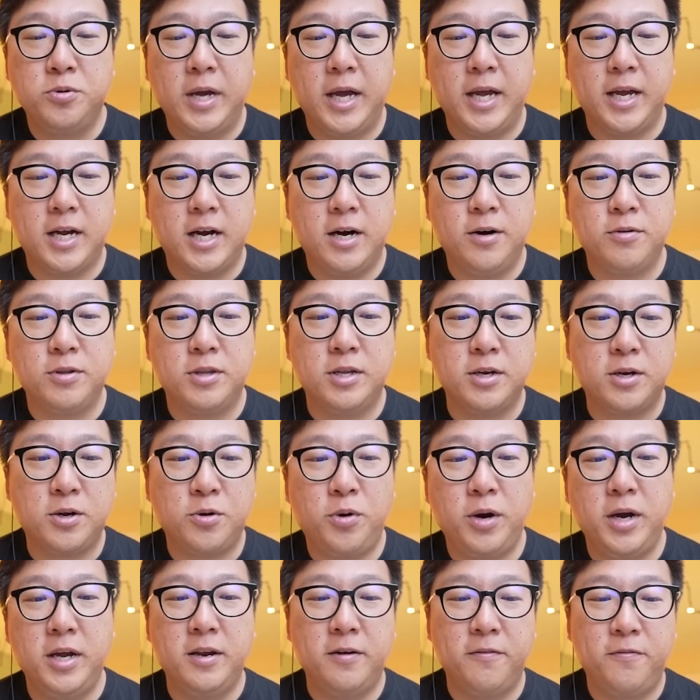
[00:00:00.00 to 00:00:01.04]
encounter
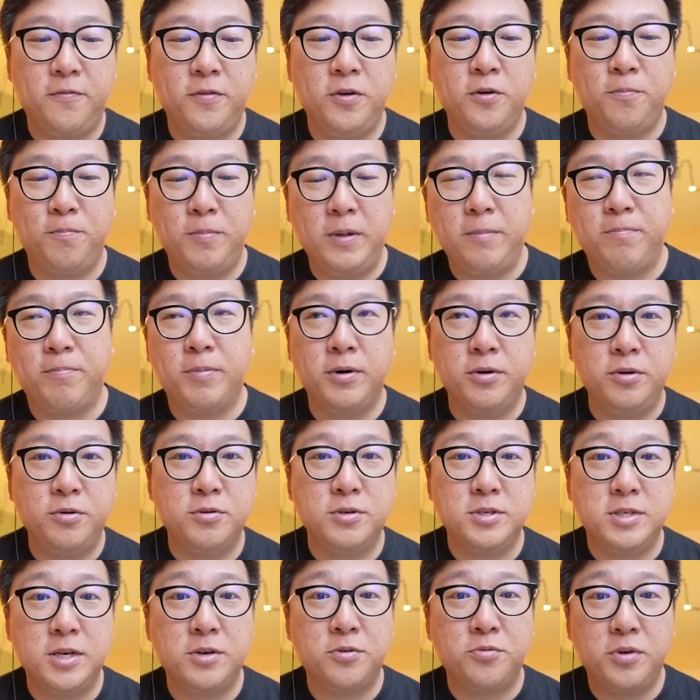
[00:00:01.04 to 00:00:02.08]
quite a few people
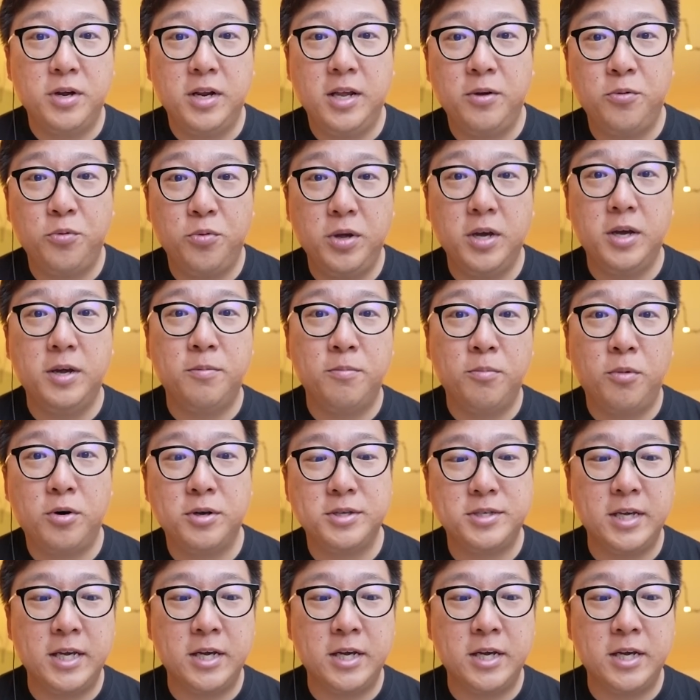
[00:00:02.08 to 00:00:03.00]
using really weird mons,